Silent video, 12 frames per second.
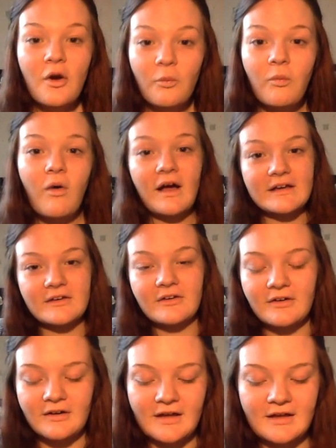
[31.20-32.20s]
what I
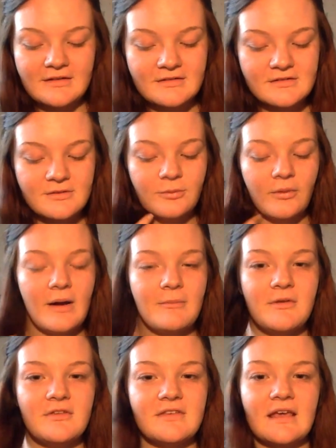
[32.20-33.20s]
got and what
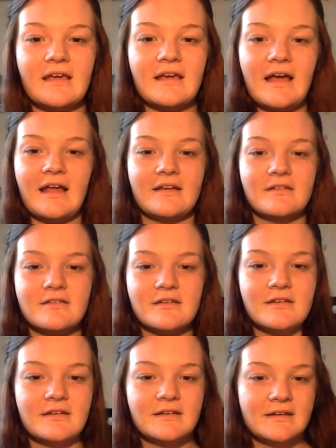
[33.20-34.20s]
I'm using and
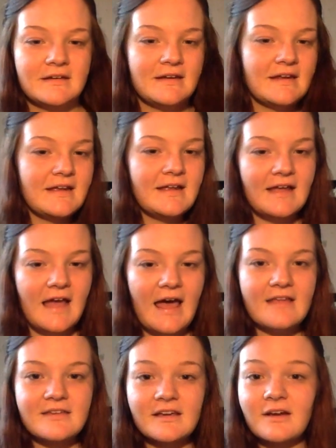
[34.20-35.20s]

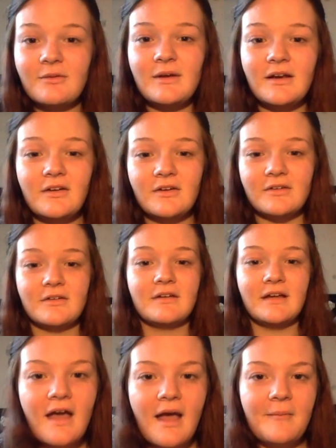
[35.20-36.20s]
as I go along.
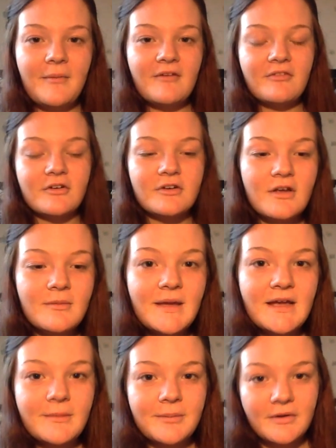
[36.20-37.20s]
I've got no
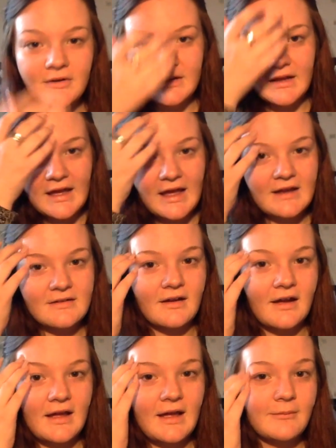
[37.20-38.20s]
makeup on and
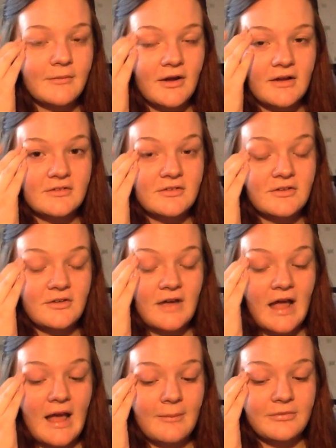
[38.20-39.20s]
I am going to do
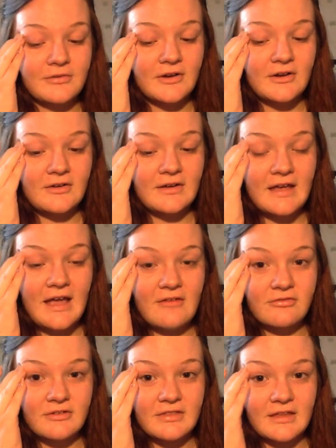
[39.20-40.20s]
absolutely
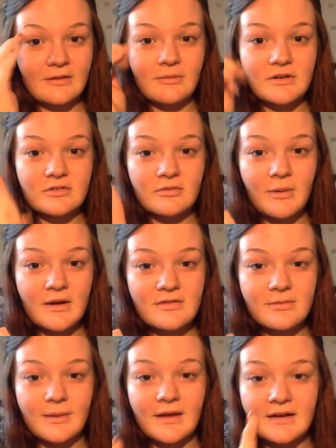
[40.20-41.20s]
everything, which
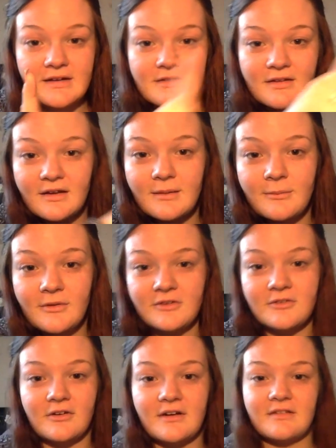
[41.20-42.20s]
reminds me I need to go get
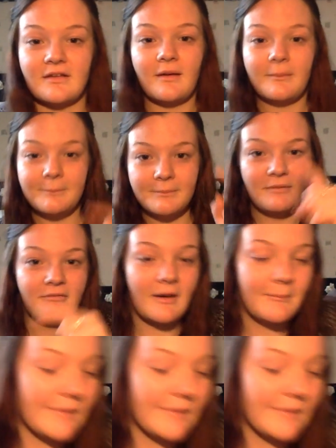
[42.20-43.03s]
moisturizer. Be right